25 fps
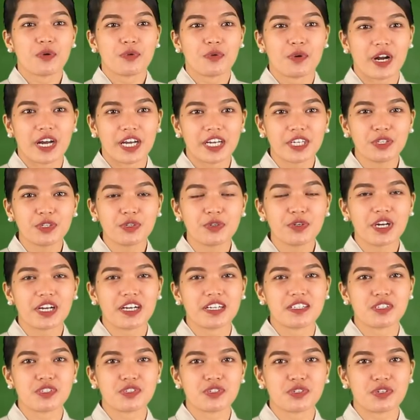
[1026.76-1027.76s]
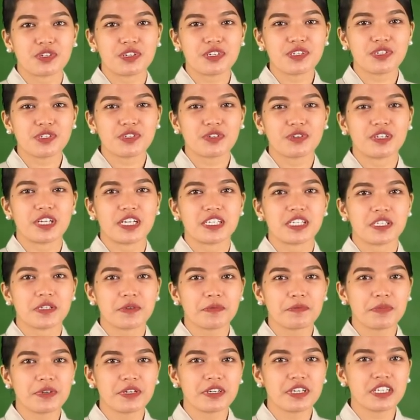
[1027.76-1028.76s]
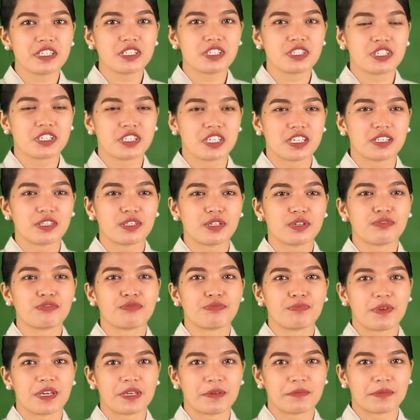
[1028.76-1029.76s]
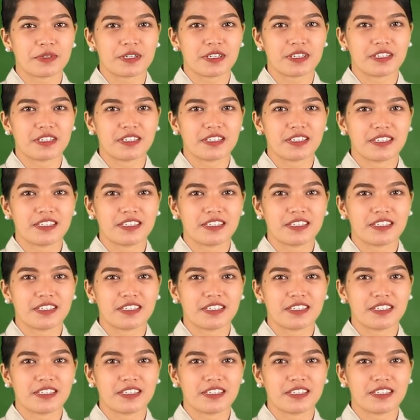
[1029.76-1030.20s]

Write your answers on a separate sheet of paper.